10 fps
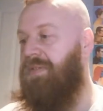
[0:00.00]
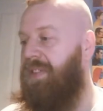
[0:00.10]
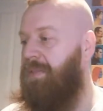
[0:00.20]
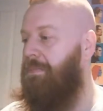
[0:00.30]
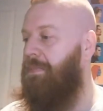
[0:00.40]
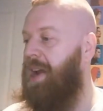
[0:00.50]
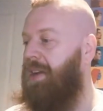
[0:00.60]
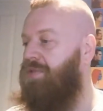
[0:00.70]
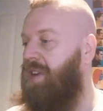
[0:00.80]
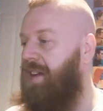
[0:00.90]
for the Mega
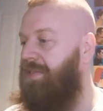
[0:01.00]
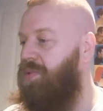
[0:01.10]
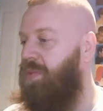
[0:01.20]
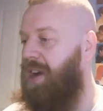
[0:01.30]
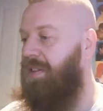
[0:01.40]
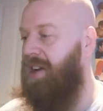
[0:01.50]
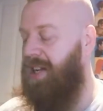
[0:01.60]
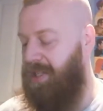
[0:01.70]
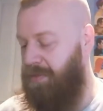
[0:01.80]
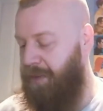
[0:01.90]
Drive as well, and
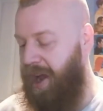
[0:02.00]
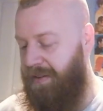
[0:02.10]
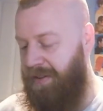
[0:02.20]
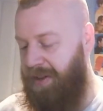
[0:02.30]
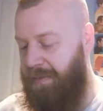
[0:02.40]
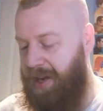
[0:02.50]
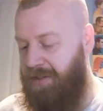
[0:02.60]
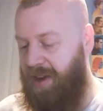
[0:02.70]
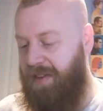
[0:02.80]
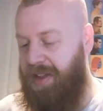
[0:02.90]
is better on the Mega
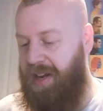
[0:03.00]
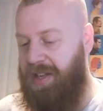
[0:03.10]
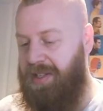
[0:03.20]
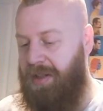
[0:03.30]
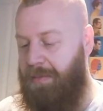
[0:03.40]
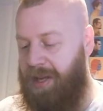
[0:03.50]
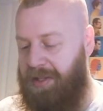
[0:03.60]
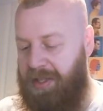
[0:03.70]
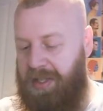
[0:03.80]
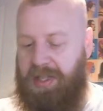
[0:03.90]
Drive than it is in the
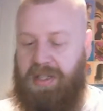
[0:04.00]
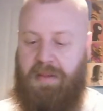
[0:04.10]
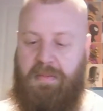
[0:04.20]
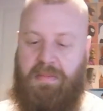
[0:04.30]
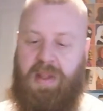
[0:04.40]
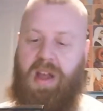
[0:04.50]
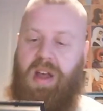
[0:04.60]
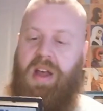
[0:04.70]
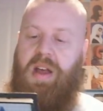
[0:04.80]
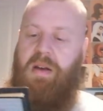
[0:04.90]
Master System.
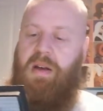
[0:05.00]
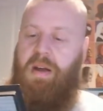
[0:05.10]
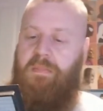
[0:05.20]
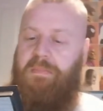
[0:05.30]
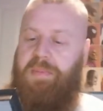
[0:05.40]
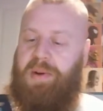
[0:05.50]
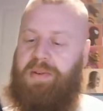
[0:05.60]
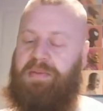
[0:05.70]
But